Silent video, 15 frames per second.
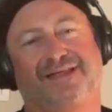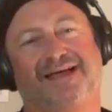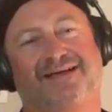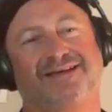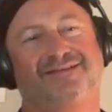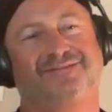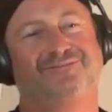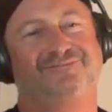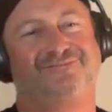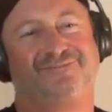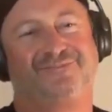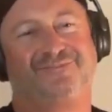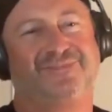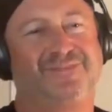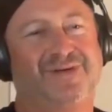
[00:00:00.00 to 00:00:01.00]
that can
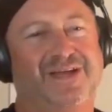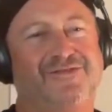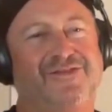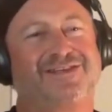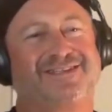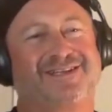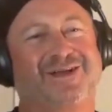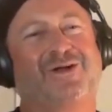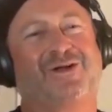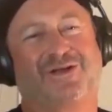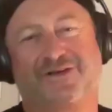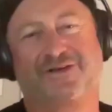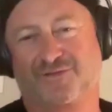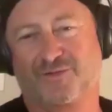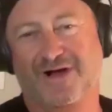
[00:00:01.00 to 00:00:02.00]
manifest in a lot of
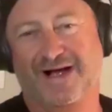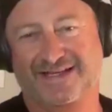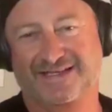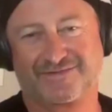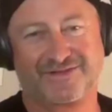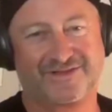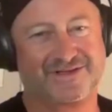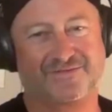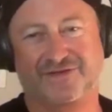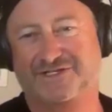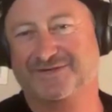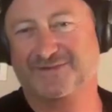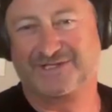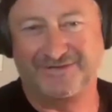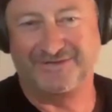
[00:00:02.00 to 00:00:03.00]
different ways, whether it's
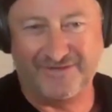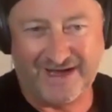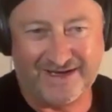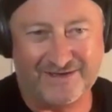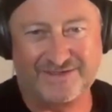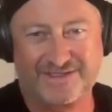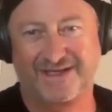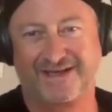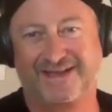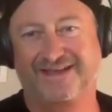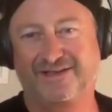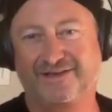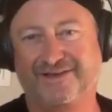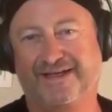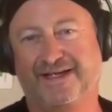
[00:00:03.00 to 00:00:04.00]
vision, mission, values getting
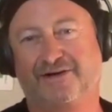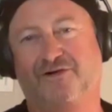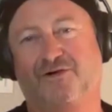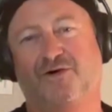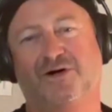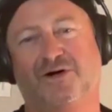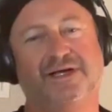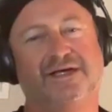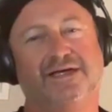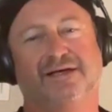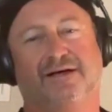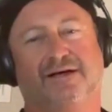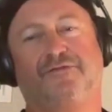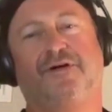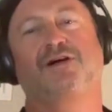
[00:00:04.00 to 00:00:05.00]
clear, or
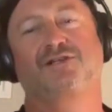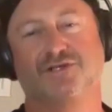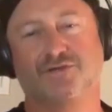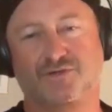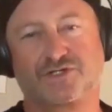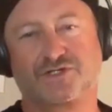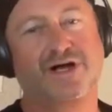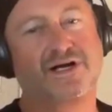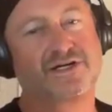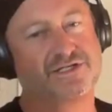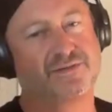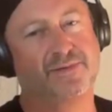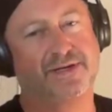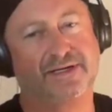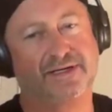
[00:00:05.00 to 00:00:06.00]
a functional
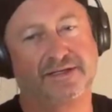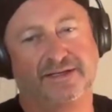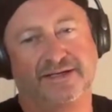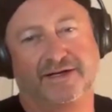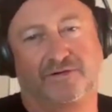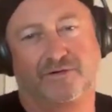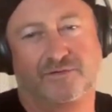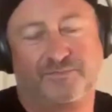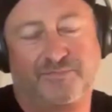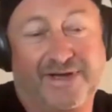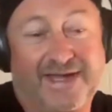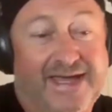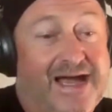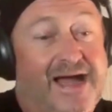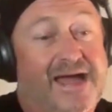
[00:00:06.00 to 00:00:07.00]
structure being clear, or
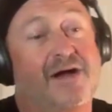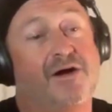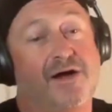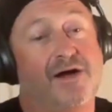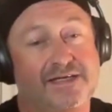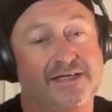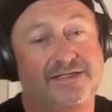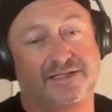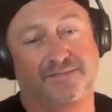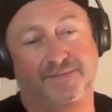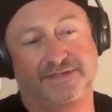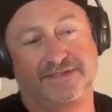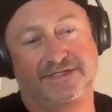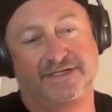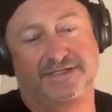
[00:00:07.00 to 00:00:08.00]
bringing AI into the
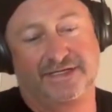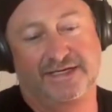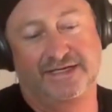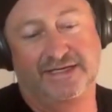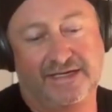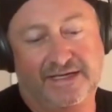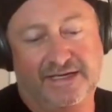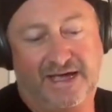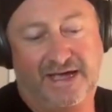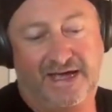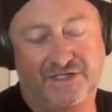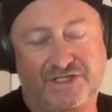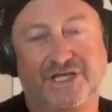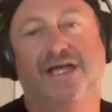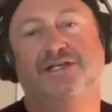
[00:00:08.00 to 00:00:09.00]
business and
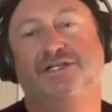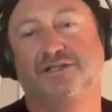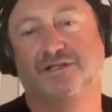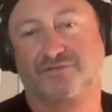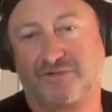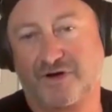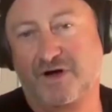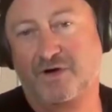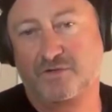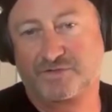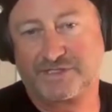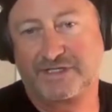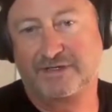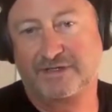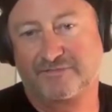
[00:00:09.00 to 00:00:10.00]
changing the
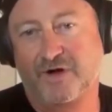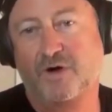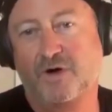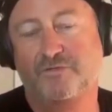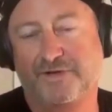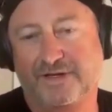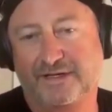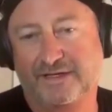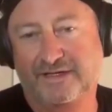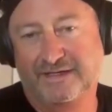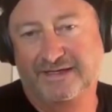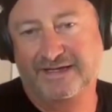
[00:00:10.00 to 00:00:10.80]
roles and evolving